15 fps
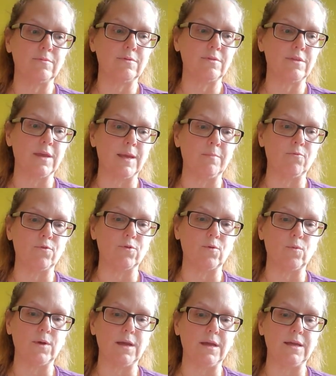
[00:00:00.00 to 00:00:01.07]
theme for the
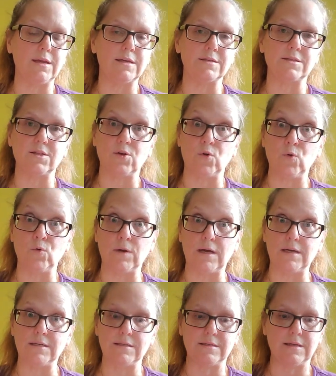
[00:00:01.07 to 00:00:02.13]
week is the
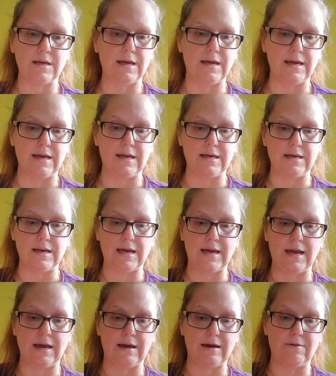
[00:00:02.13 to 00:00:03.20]
gunas, and I
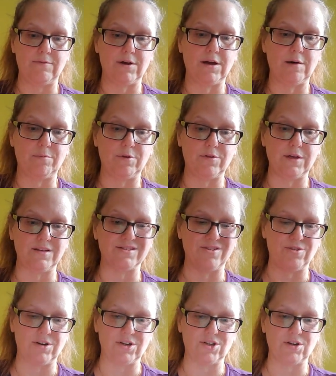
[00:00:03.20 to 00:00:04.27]
have a couple things that are
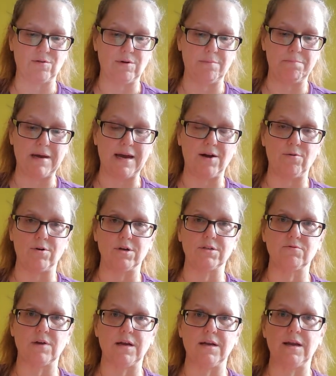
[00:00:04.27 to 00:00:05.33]
going to show up backwards
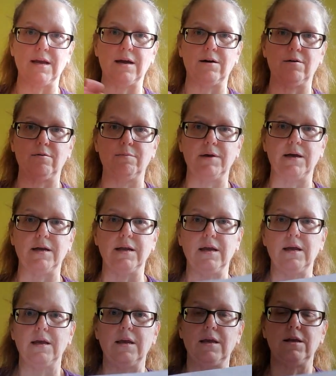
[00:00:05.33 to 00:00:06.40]
right now that
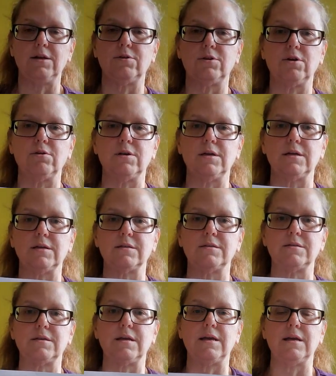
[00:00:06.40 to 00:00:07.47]
you'll
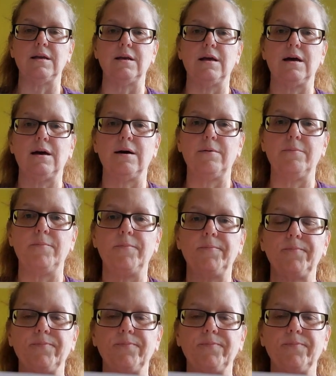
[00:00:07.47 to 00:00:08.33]
notice in on